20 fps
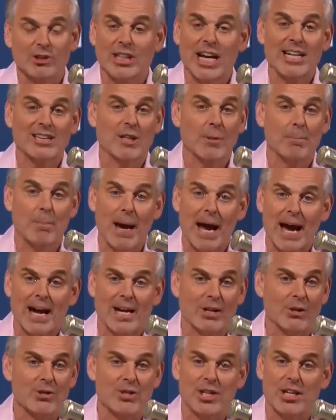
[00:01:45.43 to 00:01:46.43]
I'll take the
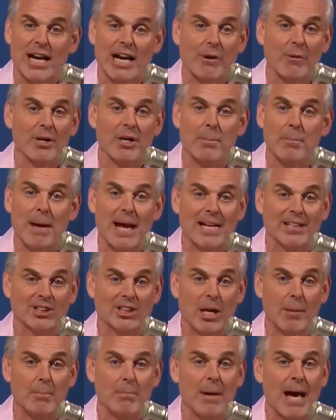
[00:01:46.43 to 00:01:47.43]
Packers and Aaron to make
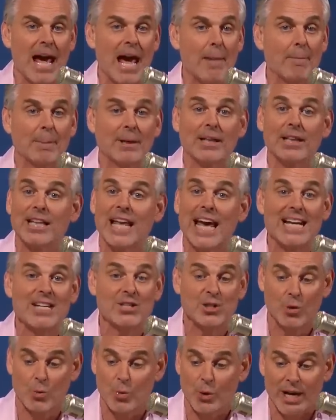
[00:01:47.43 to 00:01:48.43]
something happen
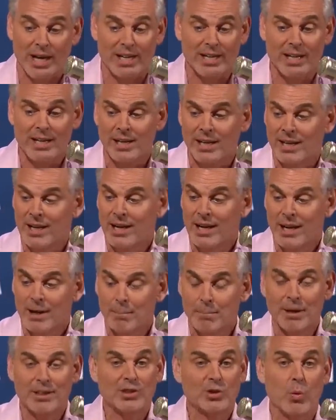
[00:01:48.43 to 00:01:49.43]
late to win
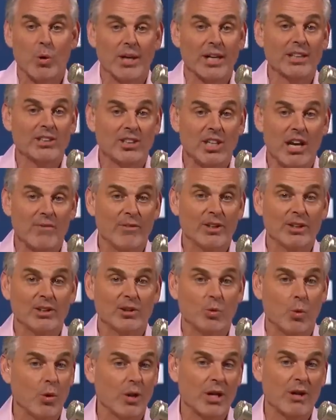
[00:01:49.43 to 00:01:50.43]
but
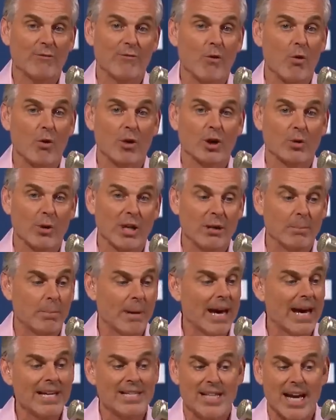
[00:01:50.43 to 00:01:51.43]
27 24 Green
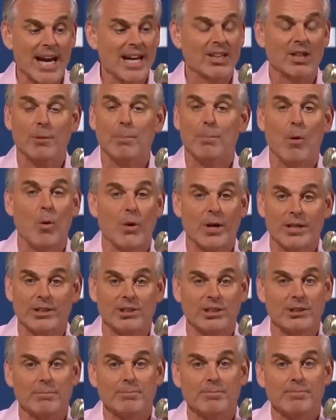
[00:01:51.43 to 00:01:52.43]
Bay take the
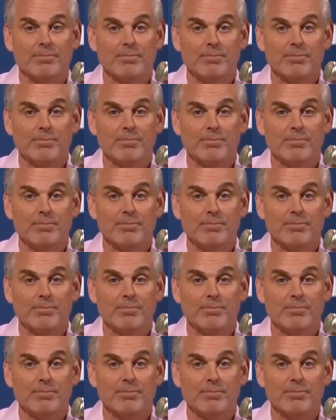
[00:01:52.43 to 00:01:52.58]
points.